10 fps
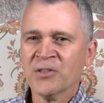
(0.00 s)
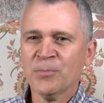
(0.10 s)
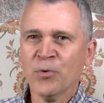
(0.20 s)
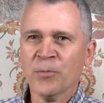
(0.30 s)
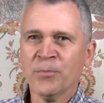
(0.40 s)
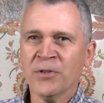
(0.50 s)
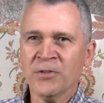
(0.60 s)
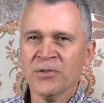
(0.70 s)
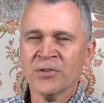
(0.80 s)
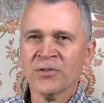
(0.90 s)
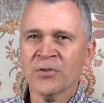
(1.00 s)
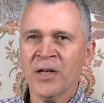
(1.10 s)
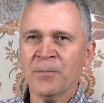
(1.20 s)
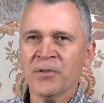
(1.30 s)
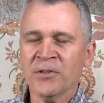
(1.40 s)
sport producer. So
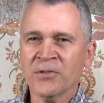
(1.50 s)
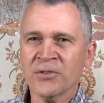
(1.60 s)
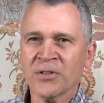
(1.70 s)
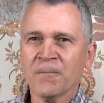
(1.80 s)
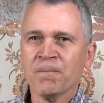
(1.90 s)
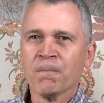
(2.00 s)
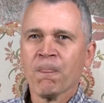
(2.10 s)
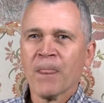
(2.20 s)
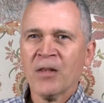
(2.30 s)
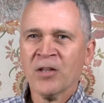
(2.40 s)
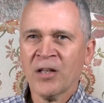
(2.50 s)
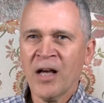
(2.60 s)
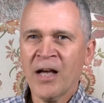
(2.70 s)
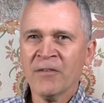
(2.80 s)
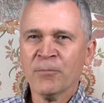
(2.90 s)
I produced the
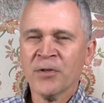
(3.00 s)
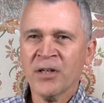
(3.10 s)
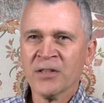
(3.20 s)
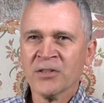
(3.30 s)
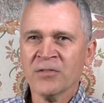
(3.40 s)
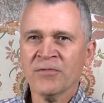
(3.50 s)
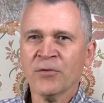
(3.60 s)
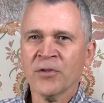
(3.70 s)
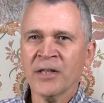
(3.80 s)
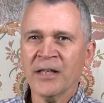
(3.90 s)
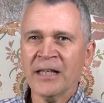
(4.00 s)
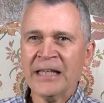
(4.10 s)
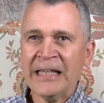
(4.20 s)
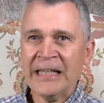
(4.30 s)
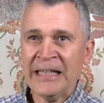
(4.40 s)
live production for the
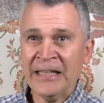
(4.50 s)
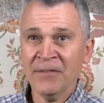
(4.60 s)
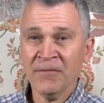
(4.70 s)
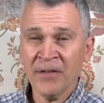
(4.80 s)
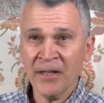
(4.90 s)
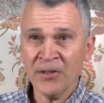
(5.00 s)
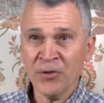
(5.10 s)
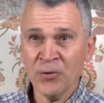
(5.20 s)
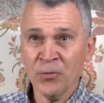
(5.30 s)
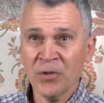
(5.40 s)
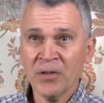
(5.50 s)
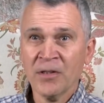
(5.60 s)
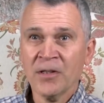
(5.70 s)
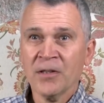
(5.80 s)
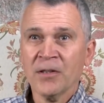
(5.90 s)
in venue
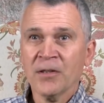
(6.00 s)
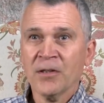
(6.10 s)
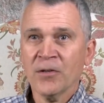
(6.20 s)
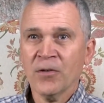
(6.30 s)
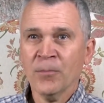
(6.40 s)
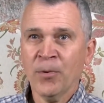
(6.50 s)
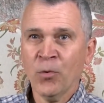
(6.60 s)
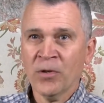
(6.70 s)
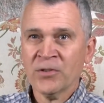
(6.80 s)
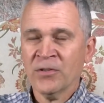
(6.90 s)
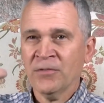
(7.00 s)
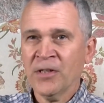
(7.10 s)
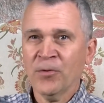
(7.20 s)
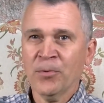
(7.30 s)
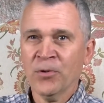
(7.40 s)
boards, the
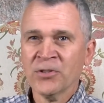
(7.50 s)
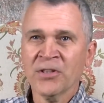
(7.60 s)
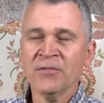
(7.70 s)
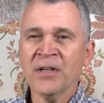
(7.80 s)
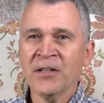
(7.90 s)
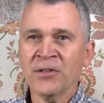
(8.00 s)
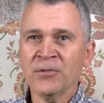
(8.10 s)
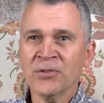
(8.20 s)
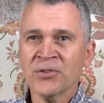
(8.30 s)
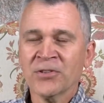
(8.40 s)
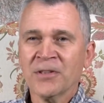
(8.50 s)
video boards in the venues,